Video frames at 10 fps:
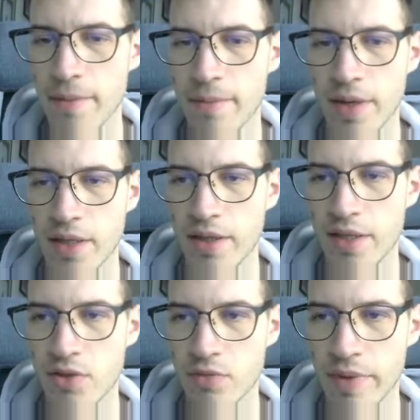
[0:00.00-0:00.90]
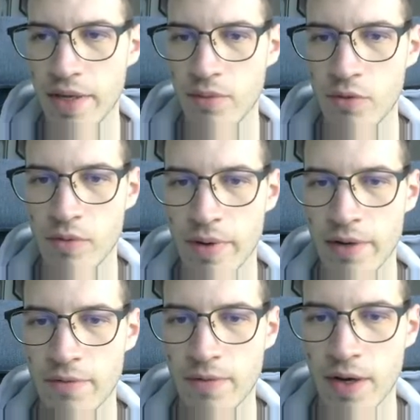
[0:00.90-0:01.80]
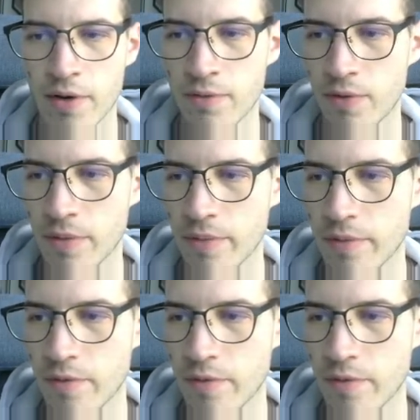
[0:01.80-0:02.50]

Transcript: but it needs to move away far from